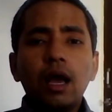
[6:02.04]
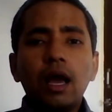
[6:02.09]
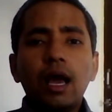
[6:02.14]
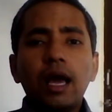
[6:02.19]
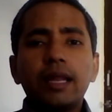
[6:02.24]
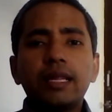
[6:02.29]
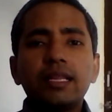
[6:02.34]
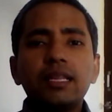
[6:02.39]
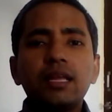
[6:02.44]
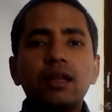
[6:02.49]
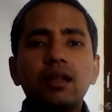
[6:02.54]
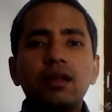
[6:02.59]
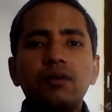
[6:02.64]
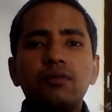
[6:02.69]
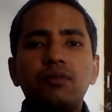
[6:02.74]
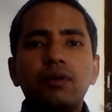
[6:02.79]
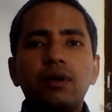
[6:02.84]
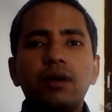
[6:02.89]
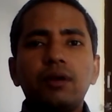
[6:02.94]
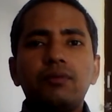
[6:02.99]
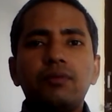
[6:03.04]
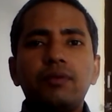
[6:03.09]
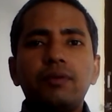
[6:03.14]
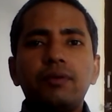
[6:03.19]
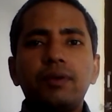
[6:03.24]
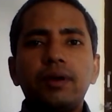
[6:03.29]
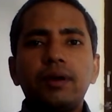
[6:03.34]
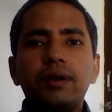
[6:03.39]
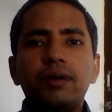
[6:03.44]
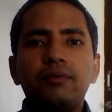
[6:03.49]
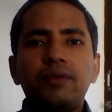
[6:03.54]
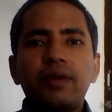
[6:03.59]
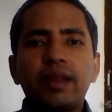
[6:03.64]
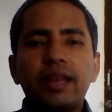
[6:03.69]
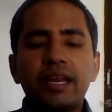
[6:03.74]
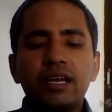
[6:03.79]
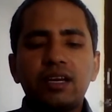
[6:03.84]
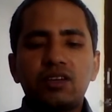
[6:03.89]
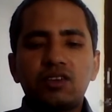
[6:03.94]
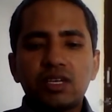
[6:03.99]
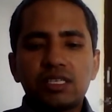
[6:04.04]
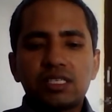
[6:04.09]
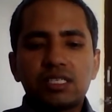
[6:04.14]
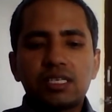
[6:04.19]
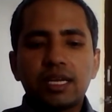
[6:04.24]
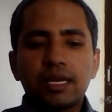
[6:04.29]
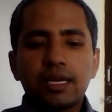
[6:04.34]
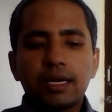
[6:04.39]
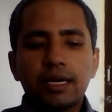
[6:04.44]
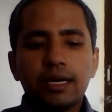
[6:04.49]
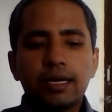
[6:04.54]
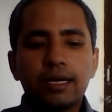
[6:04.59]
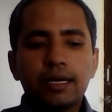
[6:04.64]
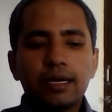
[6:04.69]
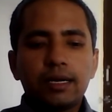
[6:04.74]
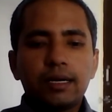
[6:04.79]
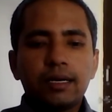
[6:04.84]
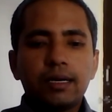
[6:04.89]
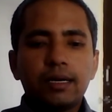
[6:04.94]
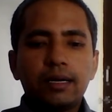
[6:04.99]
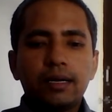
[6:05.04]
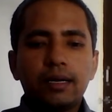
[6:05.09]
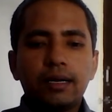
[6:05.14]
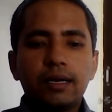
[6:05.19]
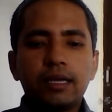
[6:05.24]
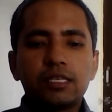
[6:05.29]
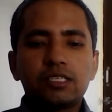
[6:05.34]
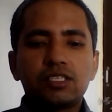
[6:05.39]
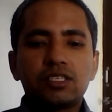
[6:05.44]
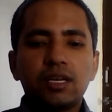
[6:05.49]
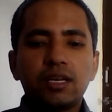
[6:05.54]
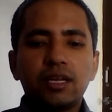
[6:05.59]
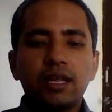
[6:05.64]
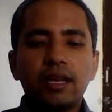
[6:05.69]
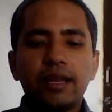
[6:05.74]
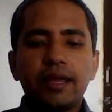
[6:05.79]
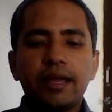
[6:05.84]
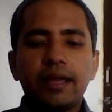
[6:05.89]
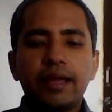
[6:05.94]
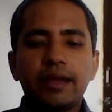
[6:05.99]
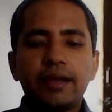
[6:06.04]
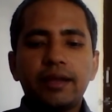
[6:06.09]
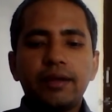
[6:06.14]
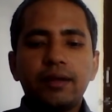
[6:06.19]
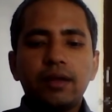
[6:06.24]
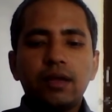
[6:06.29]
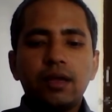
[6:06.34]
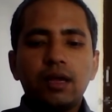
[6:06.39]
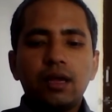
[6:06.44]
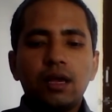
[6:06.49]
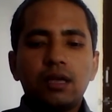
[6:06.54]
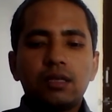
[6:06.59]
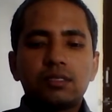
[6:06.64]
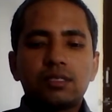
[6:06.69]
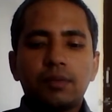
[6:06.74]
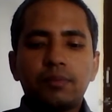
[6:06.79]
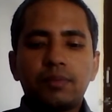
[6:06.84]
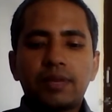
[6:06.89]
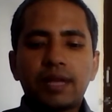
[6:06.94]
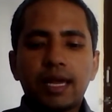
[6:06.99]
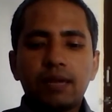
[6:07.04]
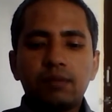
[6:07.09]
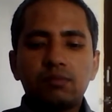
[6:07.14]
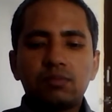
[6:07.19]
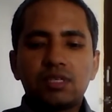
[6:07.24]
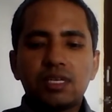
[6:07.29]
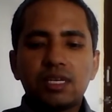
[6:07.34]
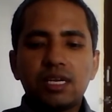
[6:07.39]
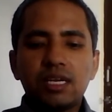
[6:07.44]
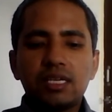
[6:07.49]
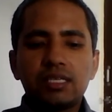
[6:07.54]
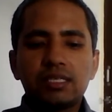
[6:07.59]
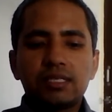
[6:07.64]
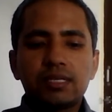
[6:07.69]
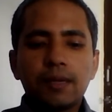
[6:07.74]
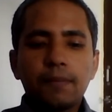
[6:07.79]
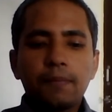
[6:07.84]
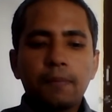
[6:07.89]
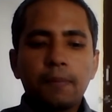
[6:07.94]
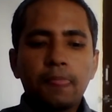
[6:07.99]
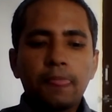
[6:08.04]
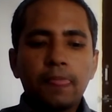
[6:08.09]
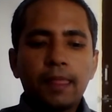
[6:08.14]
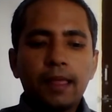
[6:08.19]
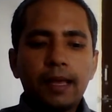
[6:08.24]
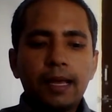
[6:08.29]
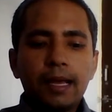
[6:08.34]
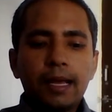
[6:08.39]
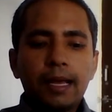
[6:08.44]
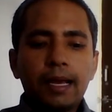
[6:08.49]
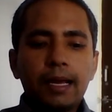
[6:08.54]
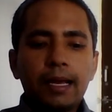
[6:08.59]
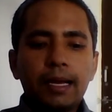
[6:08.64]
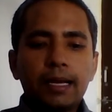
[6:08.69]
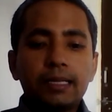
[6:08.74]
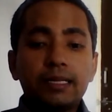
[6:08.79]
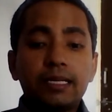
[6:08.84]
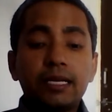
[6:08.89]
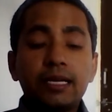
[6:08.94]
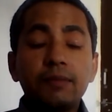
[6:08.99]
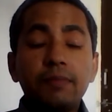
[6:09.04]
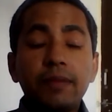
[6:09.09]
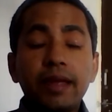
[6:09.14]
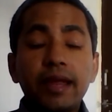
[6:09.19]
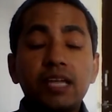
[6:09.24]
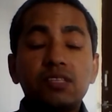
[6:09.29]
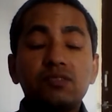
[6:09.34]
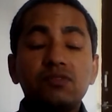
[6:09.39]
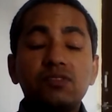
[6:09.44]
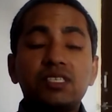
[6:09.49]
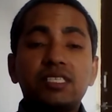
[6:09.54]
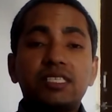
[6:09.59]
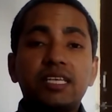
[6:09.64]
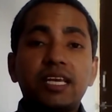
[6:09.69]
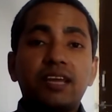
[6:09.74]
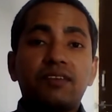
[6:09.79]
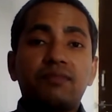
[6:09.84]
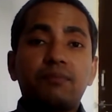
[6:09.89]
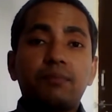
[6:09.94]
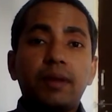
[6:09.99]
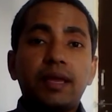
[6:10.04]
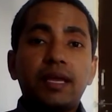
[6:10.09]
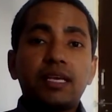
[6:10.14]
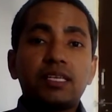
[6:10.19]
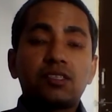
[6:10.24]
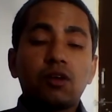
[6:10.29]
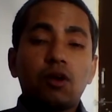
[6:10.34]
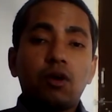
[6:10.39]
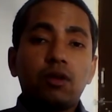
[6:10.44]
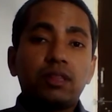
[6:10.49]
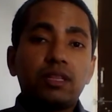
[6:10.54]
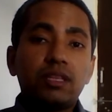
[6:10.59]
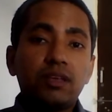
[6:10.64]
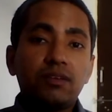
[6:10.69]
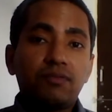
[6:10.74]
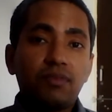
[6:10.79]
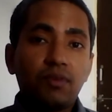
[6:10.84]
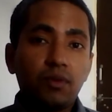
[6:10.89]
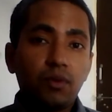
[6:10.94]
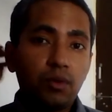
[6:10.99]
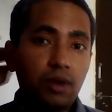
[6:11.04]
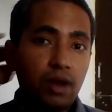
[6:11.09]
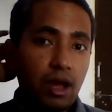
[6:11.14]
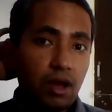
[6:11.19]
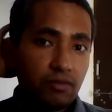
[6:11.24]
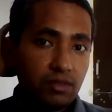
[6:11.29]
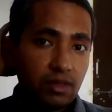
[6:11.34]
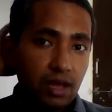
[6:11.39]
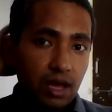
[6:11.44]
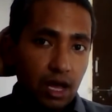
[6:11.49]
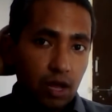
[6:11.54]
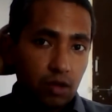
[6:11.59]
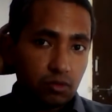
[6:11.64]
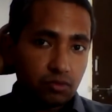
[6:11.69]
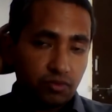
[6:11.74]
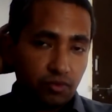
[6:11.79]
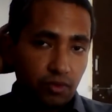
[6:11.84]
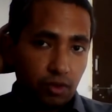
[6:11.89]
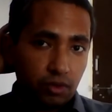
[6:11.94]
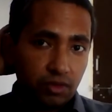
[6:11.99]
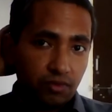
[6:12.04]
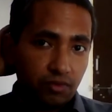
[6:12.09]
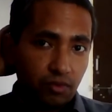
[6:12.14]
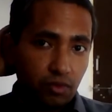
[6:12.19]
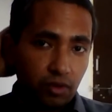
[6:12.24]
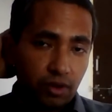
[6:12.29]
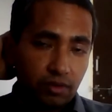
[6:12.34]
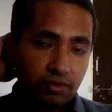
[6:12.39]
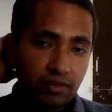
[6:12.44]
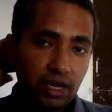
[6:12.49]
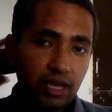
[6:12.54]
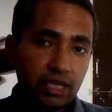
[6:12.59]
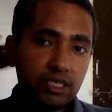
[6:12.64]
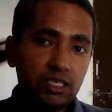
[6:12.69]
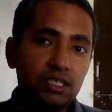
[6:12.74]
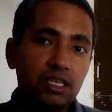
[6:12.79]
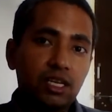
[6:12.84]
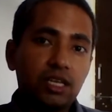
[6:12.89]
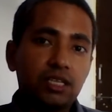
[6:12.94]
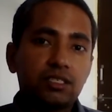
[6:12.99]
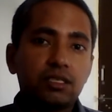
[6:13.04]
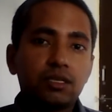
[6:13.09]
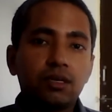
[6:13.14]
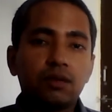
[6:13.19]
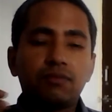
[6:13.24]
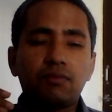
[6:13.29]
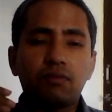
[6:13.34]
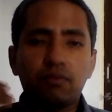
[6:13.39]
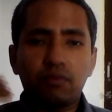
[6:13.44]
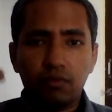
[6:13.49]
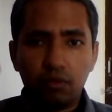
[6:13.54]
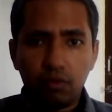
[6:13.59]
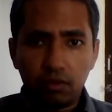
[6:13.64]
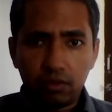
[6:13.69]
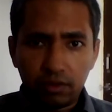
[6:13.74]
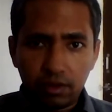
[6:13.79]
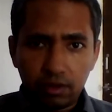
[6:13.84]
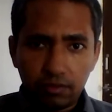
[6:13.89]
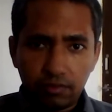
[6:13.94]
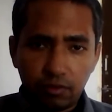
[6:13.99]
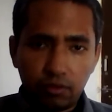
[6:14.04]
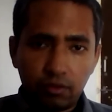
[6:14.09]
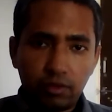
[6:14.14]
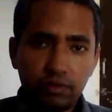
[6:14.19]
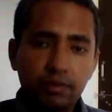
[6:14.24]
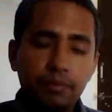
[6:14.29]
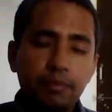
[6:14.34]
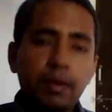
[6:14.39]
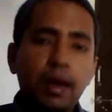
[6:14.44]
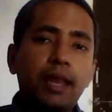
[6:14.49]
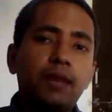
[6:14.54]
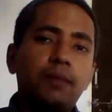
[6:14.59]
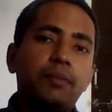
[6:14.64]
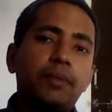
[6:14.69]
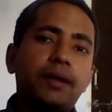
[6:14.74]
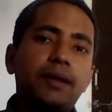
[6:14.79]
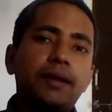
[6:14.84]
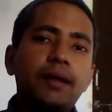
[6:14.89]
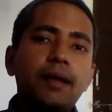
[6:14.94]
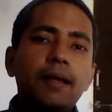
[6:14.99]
Another very interesting external aid sometimes is the debates which take place on the floor of the house, on the floor of the legislature, floor of the parliament.